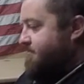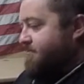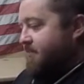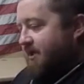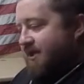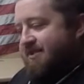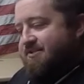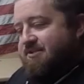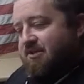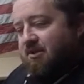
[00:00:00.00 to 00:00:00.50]

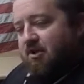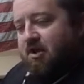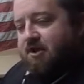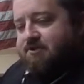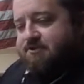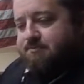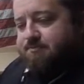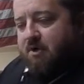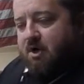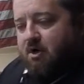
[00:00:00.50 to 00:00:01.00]
And that's a
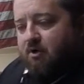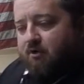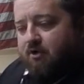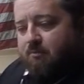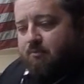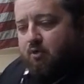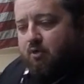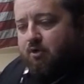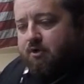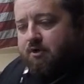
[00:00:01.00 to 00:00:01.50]
lot smaller
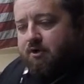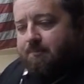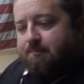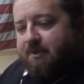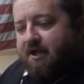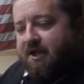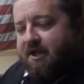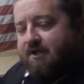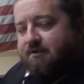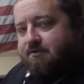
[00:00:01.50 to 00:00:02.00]
and more
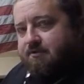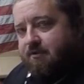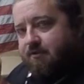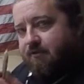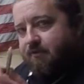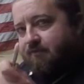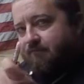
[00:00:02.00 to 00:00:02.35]
compact than